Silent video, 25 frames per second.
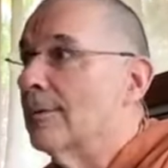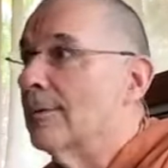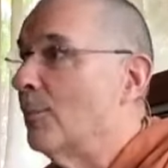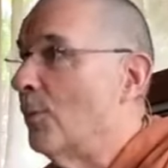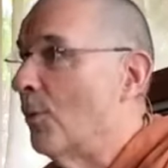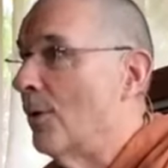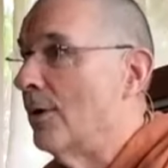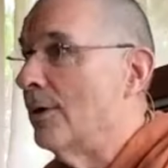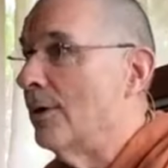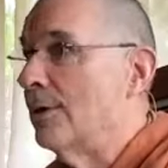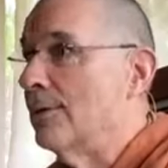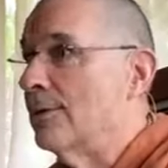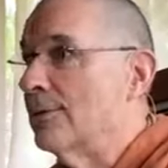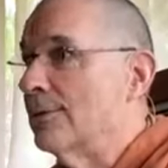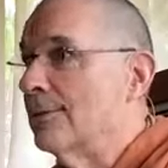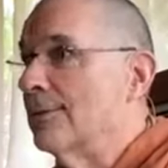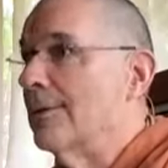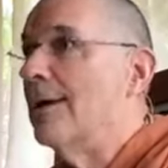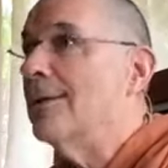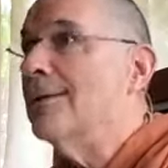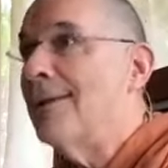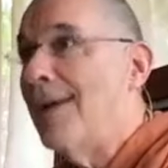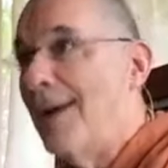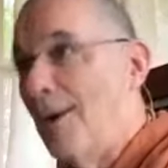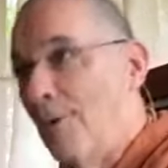The point is,
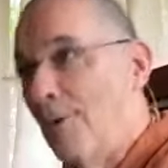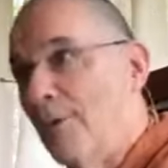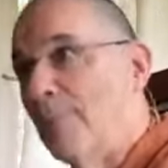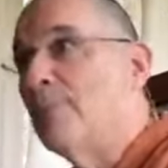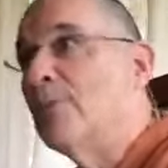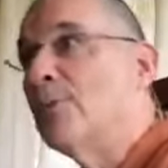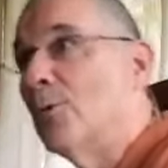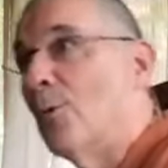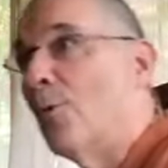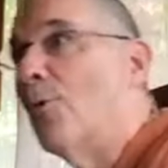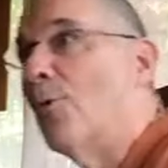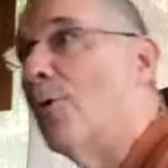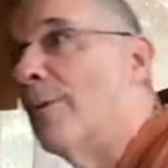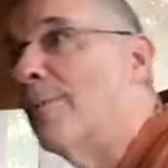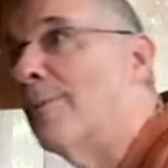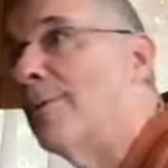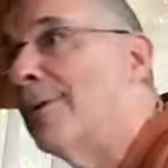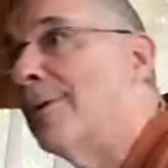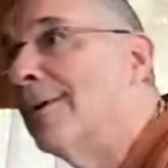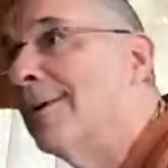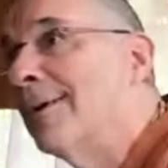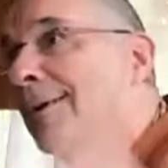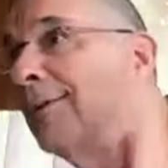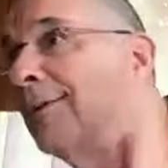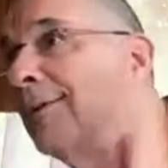that's how
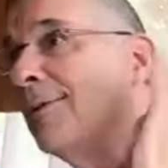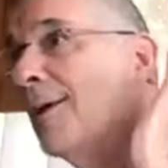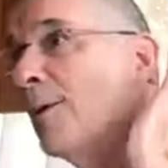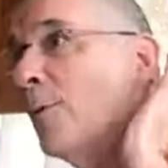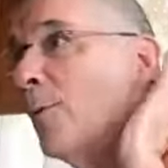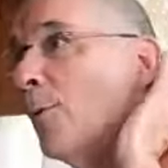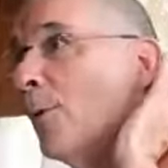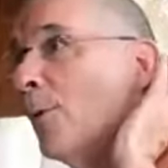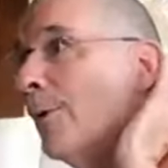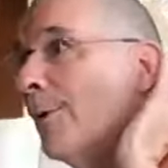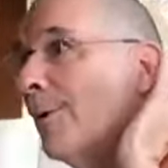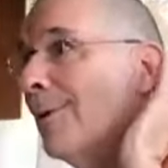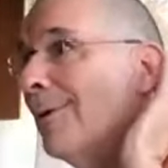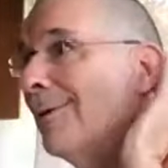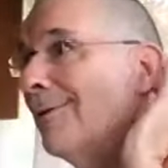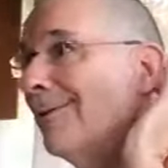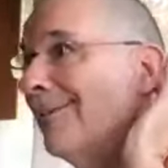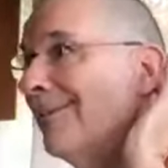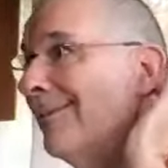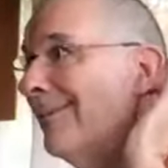absorbed they were.